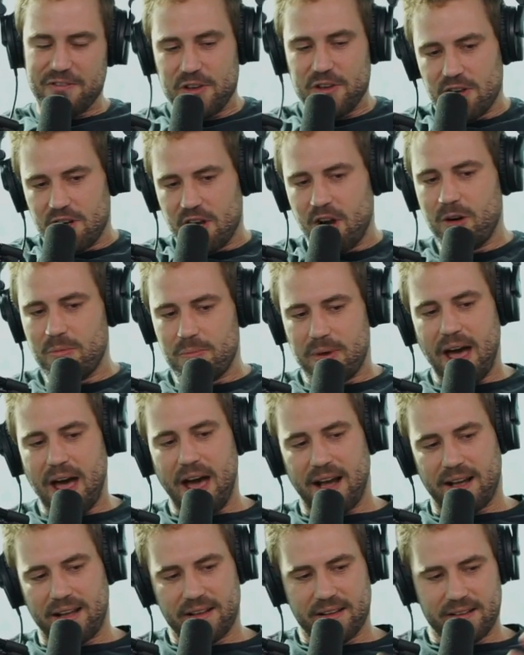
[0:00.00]
if you go
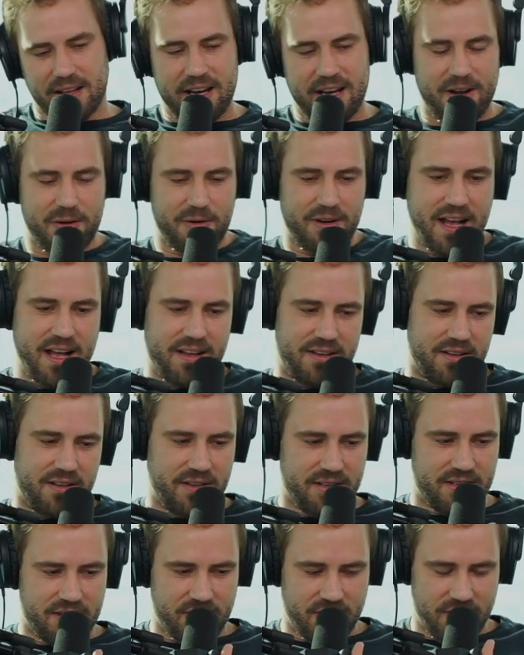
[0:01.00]
back, I know we're not
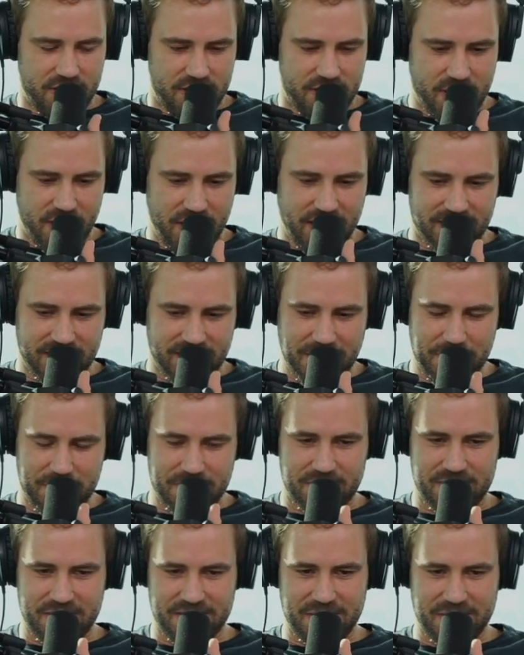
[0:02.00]
sh showing
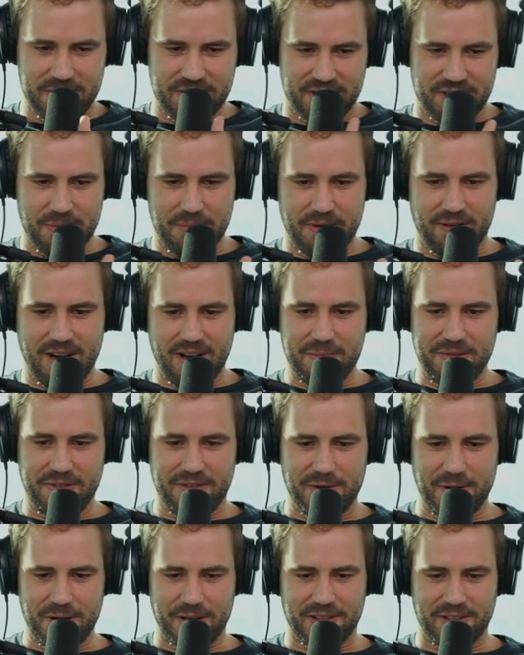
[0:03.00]
clips. Just I'm just jumping around
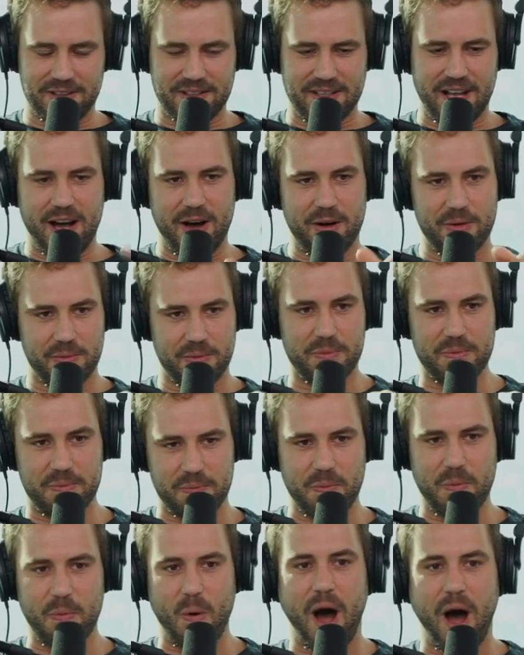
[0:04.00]
before we close out.
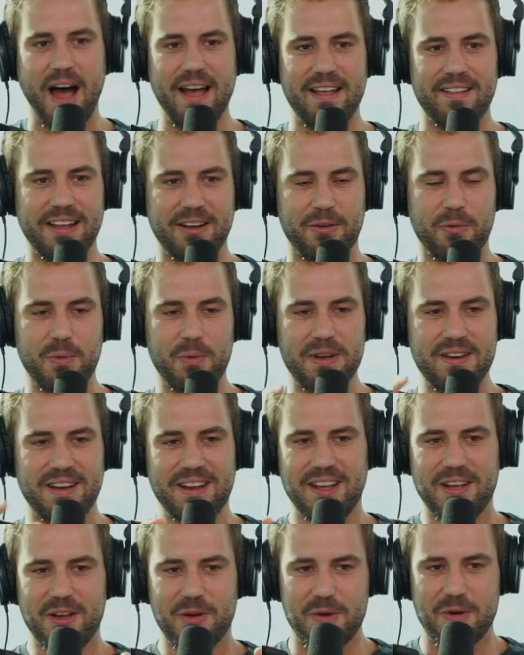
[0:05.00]
Why? Like when
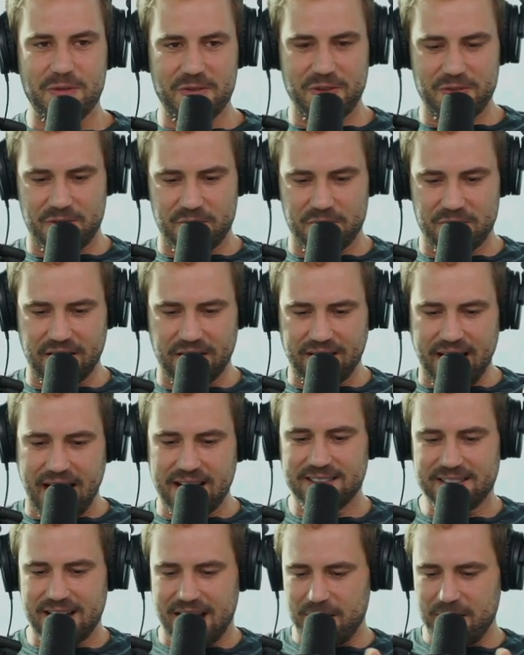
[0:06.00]
when the
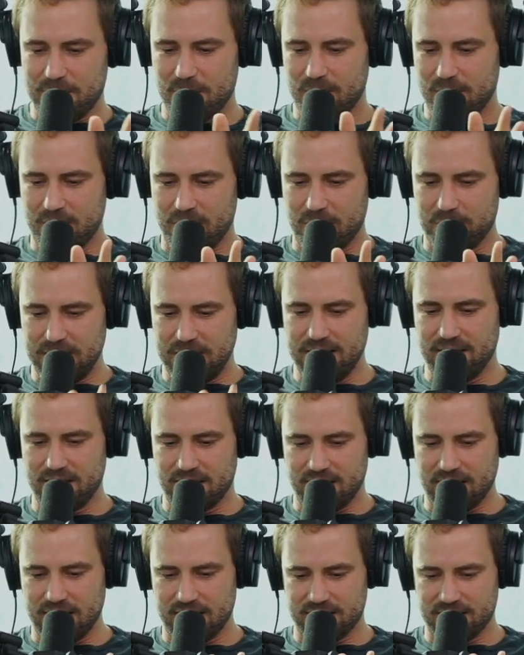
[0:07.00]
last time uh,
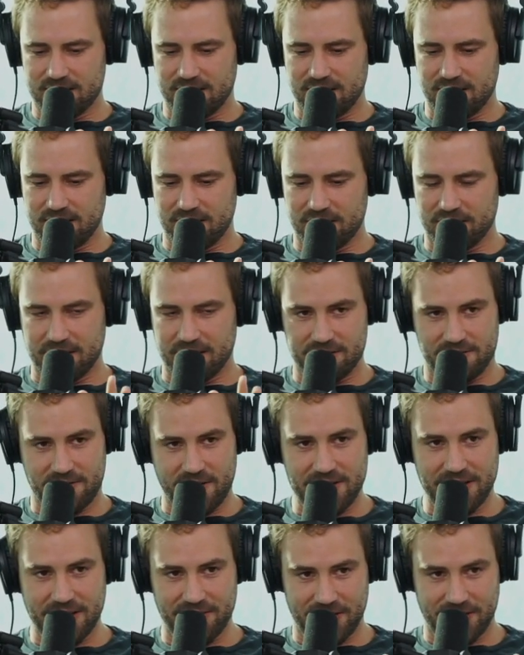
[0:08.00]
Peter is uh,
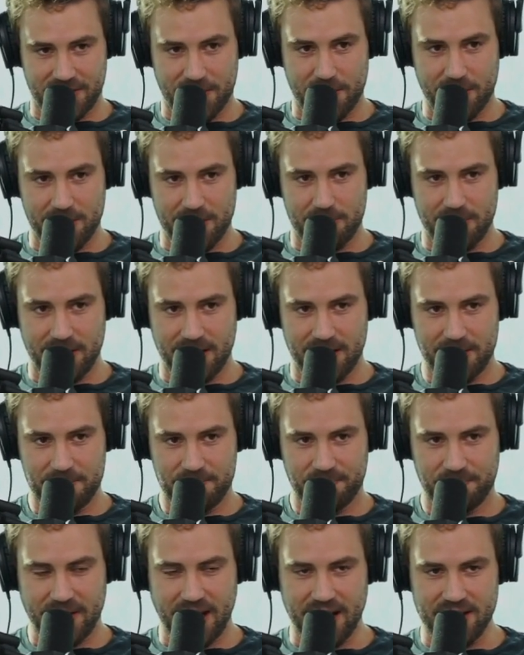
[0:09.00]
confronting Victoria P.
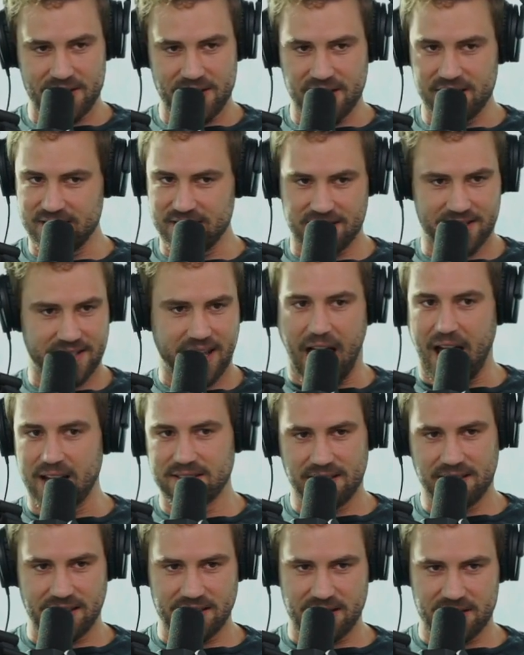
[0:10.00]
Mm. and she's just
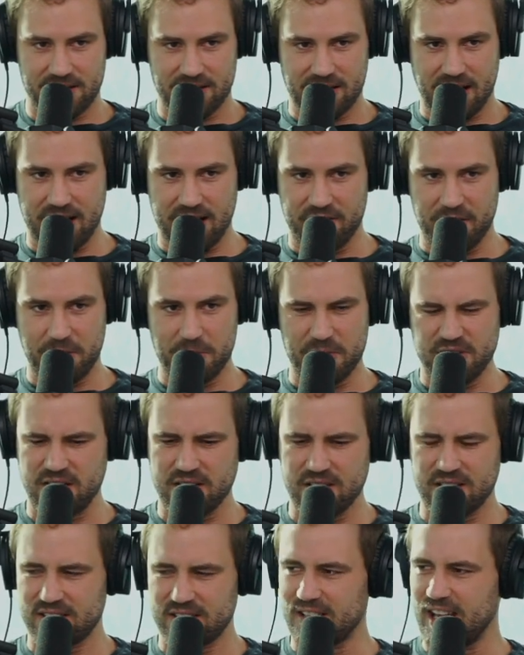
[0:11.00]
gaslighting the shit out of him, and
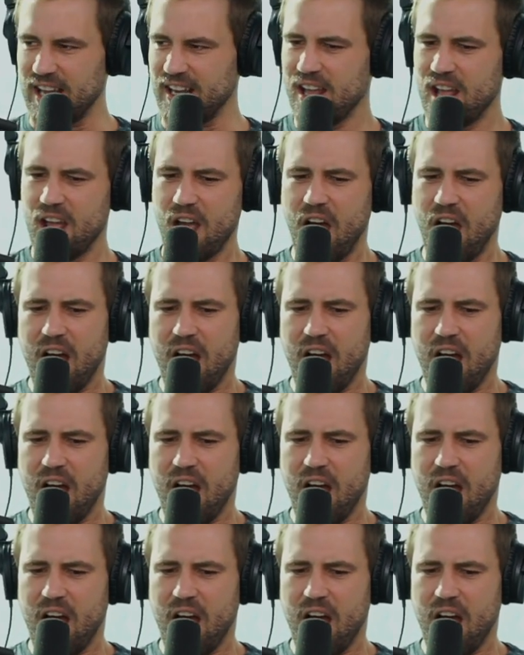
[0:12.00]
she's just like,